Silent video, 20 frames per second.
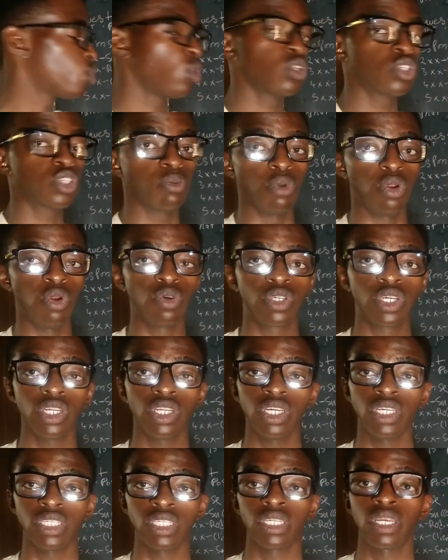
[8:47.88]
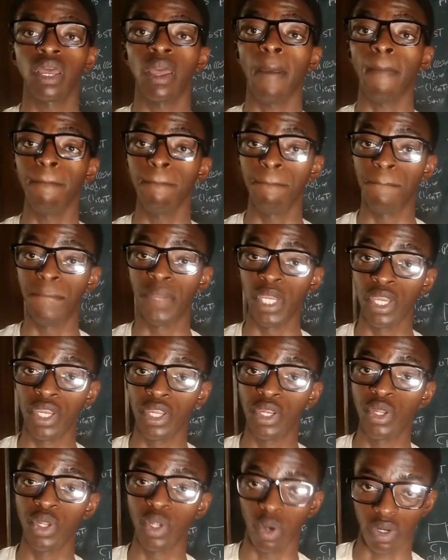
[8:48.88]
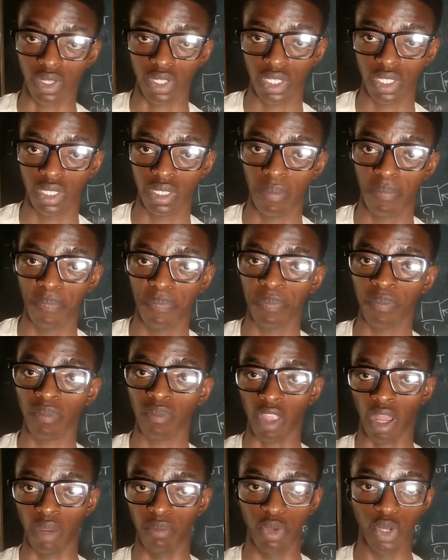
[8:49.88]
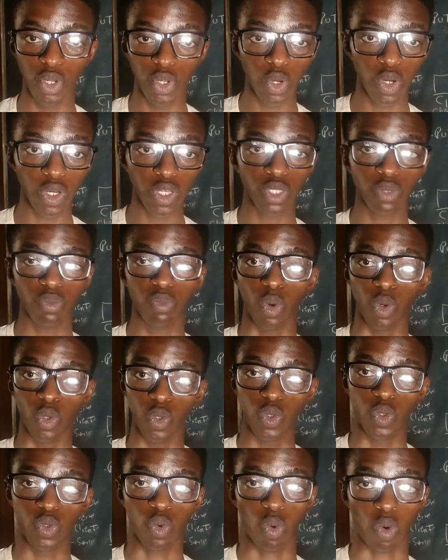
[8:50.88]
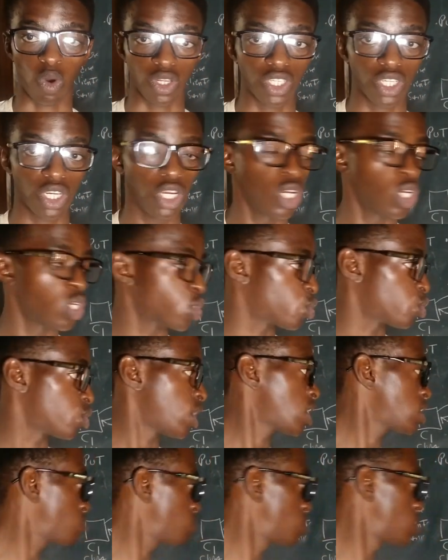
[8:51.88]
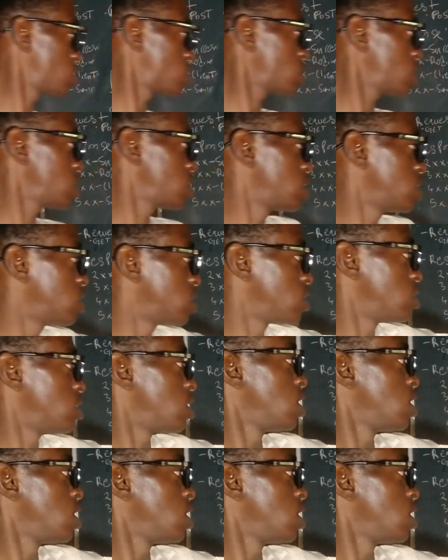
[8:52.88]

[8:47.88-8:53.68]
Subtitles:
going to be looking is videos for you to watch. So that means the